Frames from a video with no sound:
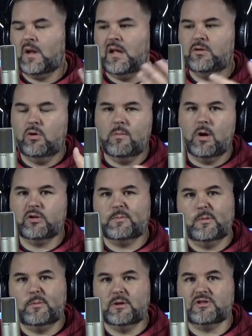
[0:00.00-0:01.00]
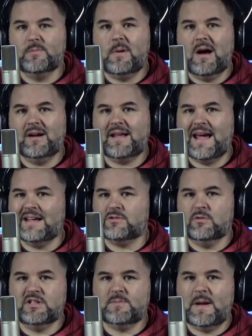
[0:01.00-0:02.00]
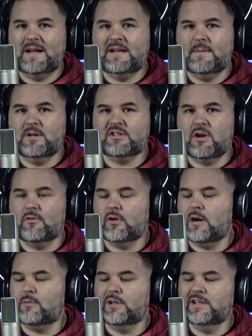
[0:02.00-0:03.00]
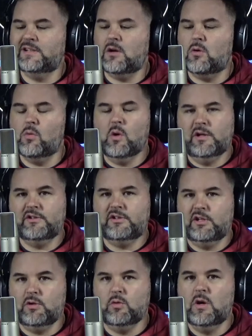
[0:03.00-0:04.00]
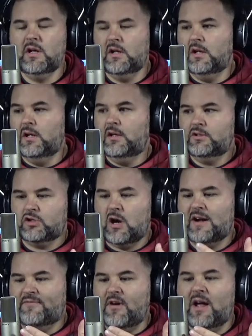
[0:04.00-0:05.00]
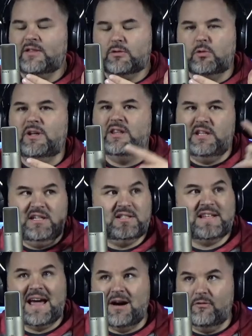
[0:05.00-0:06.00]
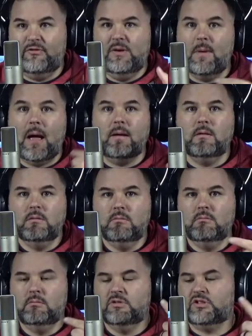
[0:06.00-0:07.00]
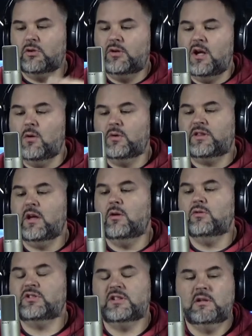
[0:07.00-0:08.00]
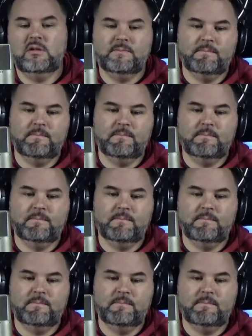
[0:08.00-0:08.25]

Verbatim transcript: I do a multiple-person podcast. When this pandemic's over, I really don't want to try to find three of these to outfit my studio with those.